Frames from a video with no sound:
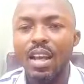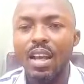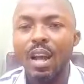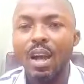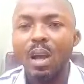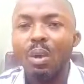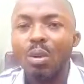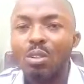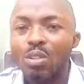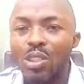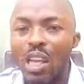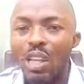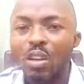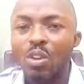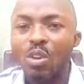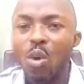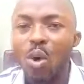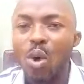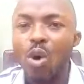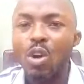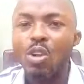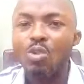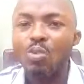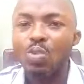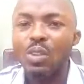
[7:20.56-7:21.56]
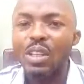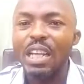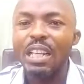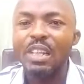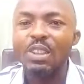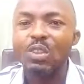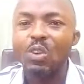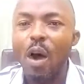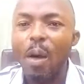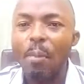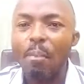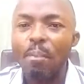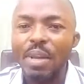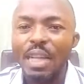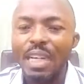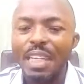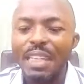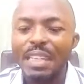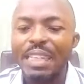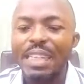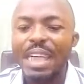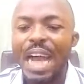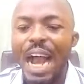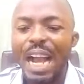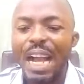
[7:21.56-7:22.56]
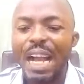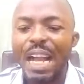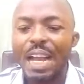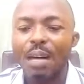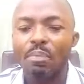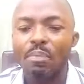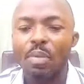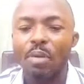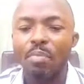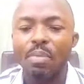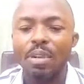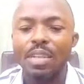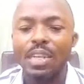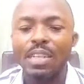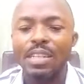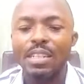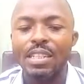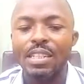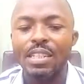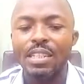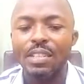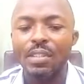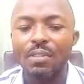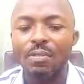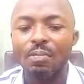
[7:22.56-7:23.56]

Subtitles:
Set goals within your ability and capability.